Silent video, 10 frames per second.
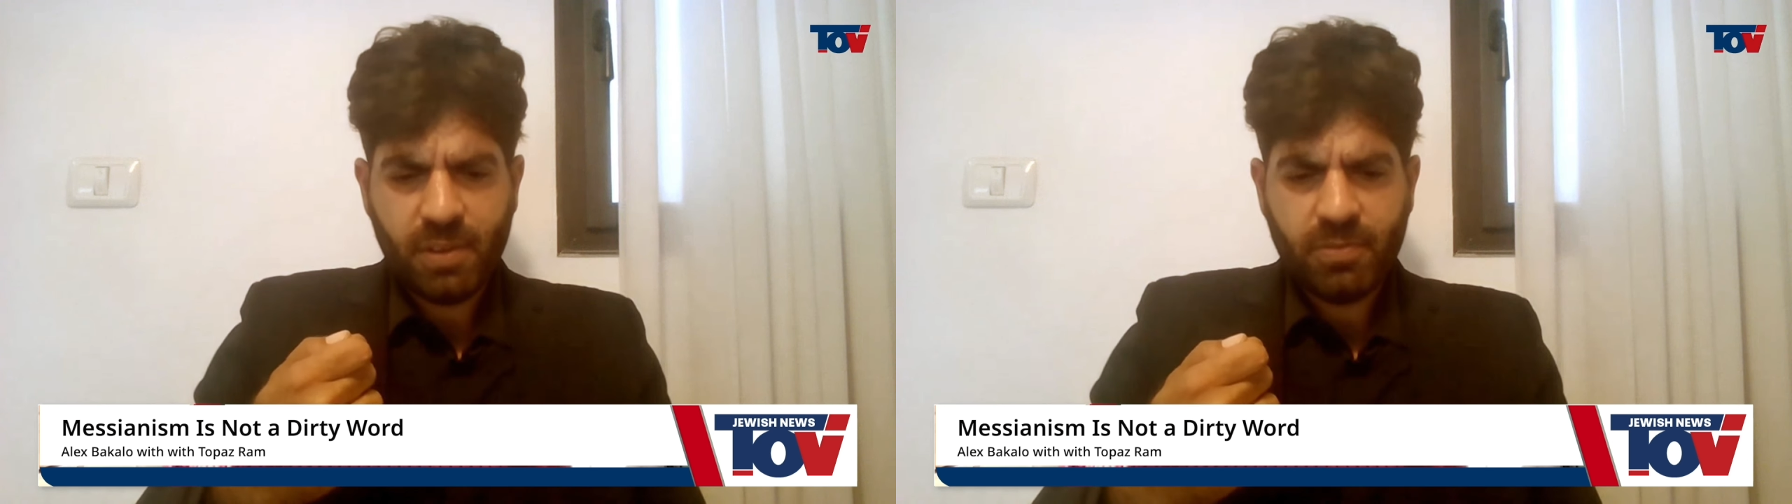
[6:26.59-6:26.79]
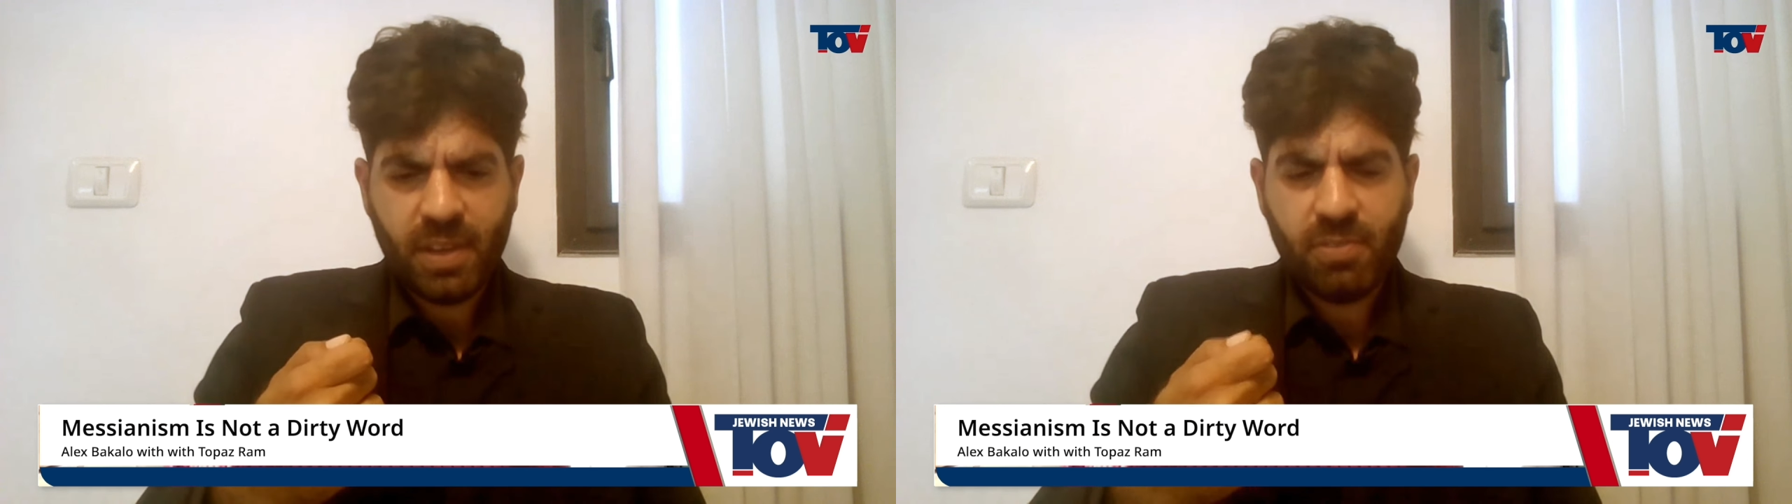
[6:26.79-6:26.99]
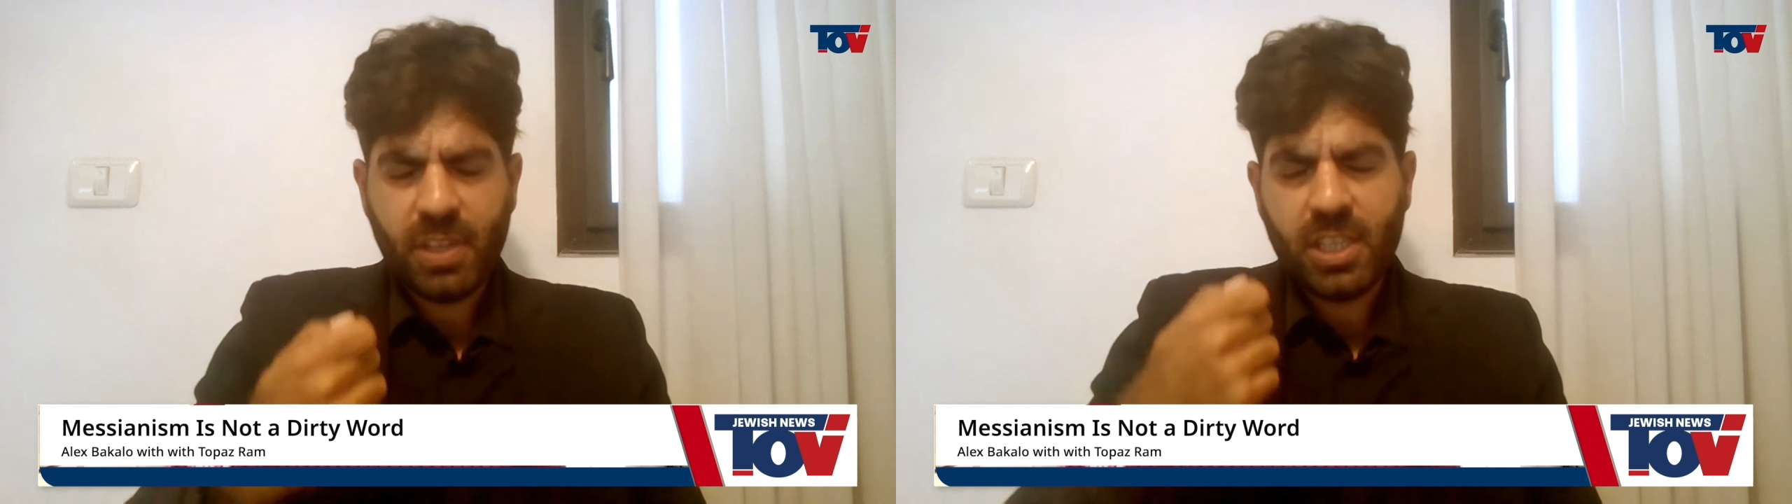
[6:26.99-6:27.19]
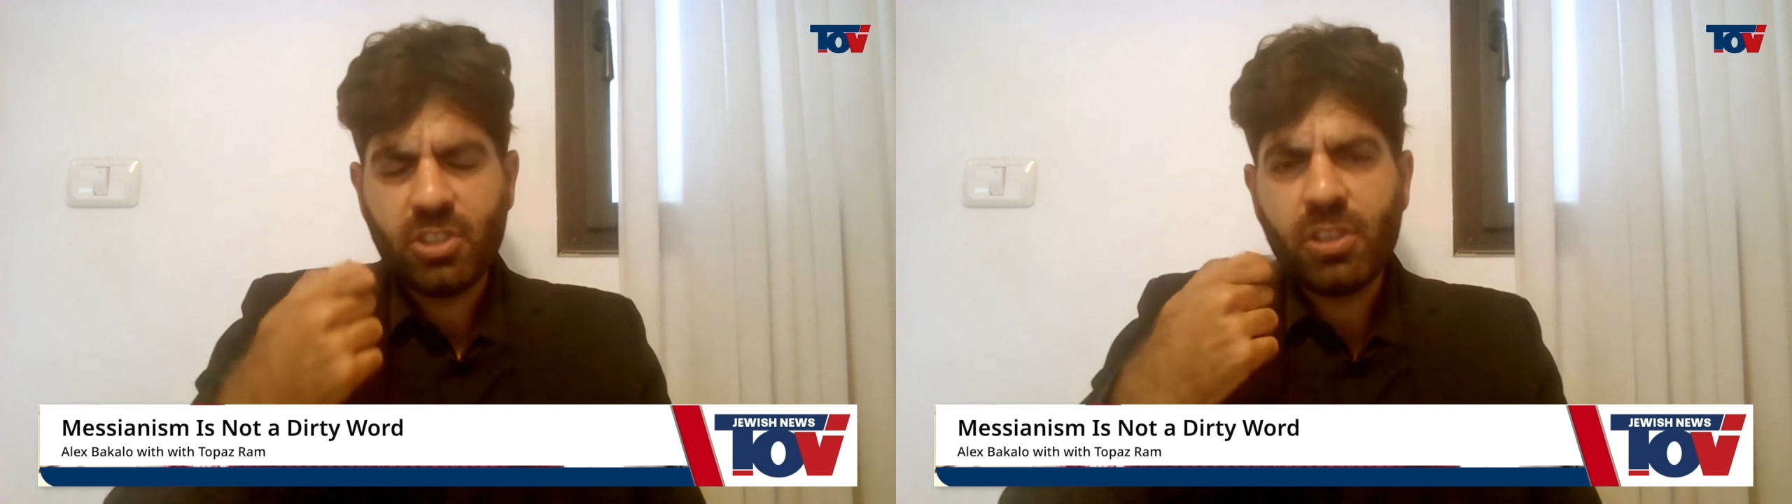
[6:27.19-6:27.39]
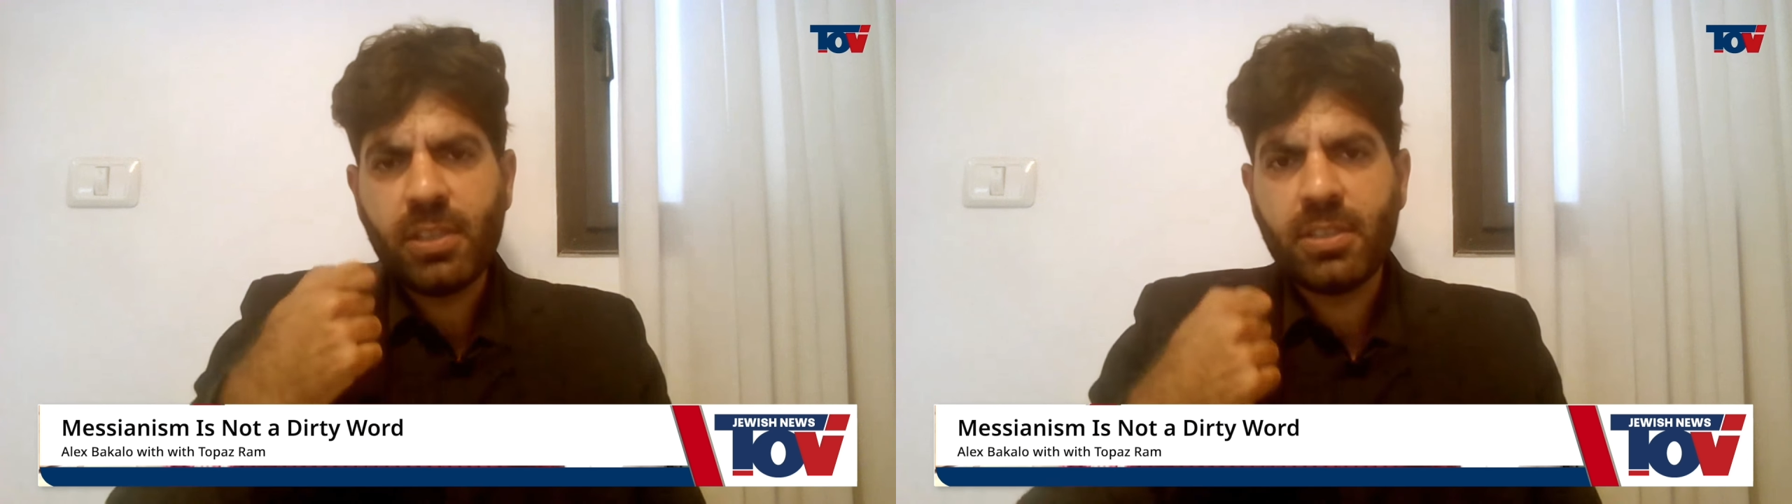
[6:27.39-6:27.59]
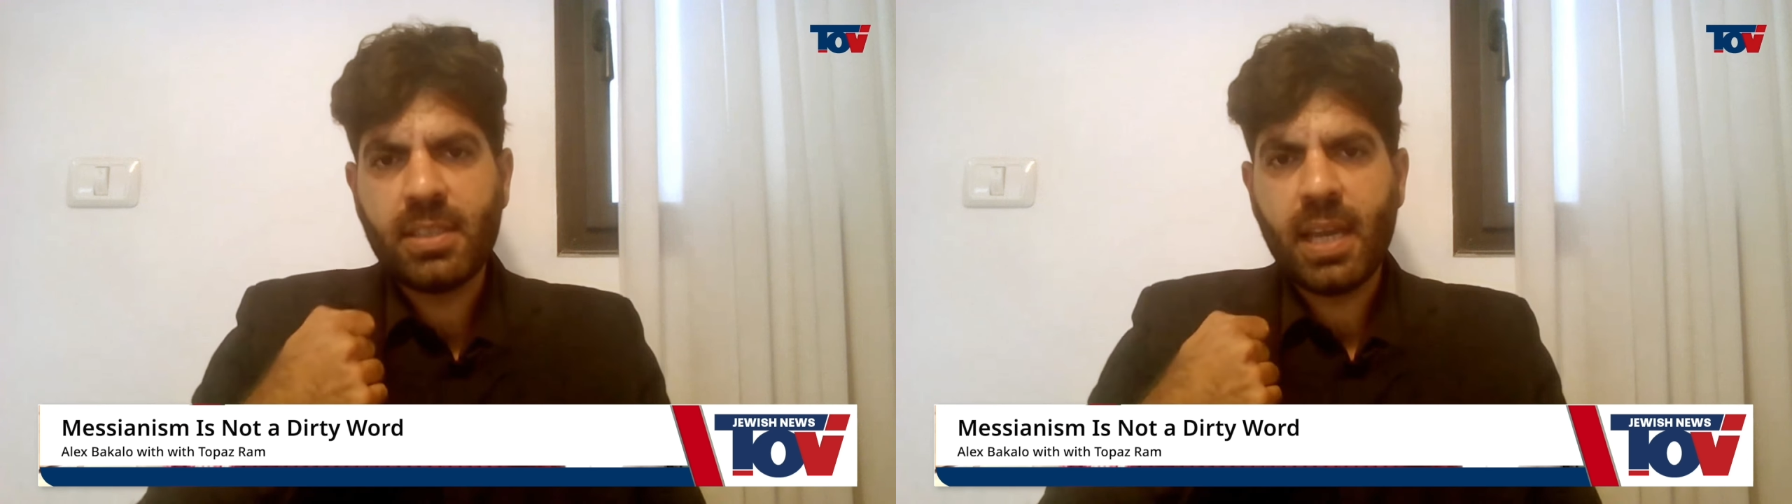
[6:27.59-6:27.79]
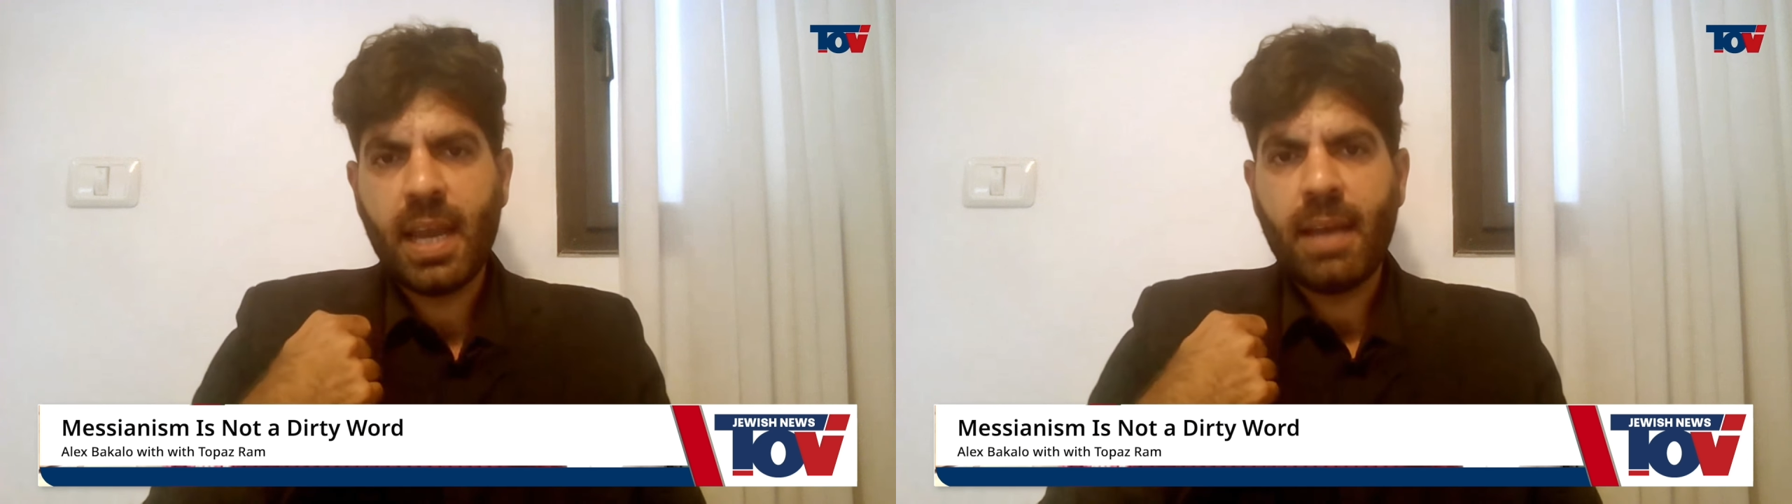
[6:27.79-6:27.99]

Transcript: our foundations,